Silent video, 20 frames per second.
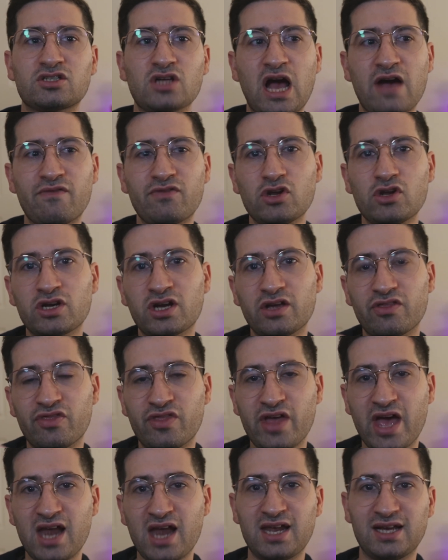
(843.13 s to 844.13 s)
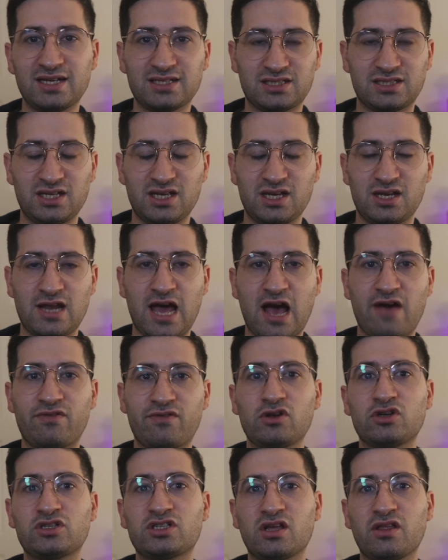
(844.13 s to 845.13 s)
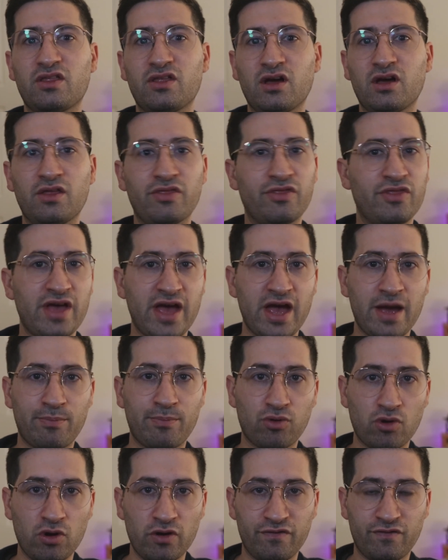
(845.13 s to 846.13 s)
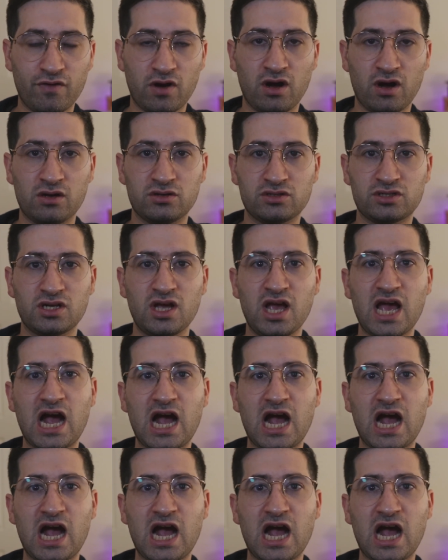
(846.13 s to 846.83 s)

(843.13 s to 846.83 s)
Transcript: Have a look at their LinkedIn, have a look at their profiles,